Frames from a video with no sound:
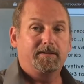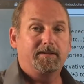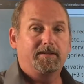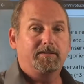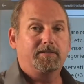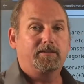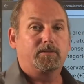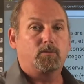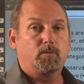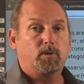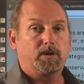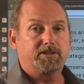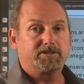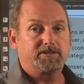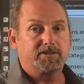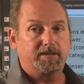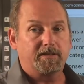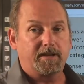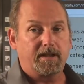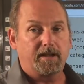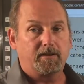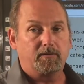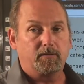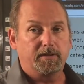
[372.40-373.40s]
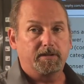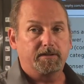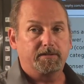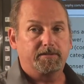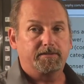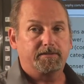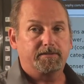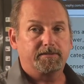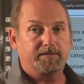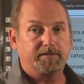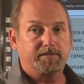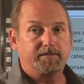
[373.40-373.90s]
The question now
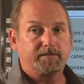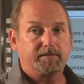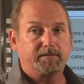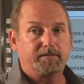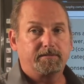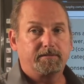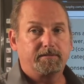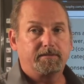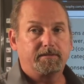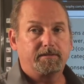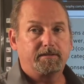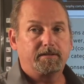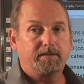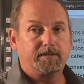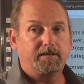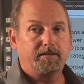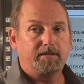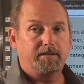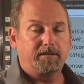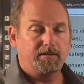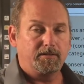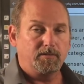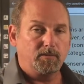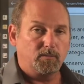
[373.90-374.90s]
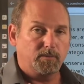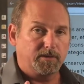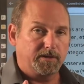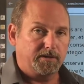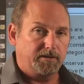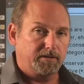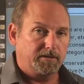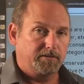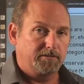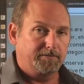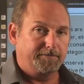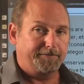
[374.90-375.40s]
is, where do
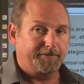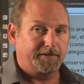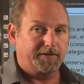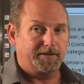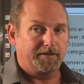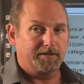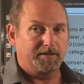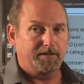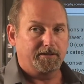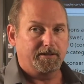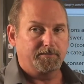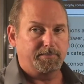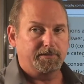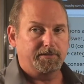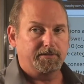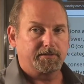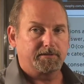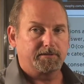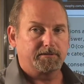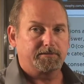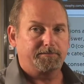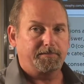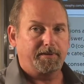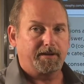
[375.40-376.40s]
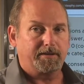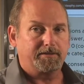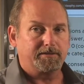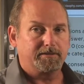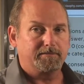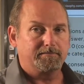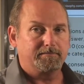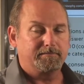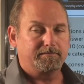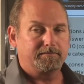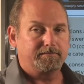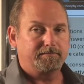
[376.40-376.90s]
you fall on the political
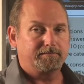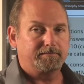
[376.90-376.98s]
spectrum?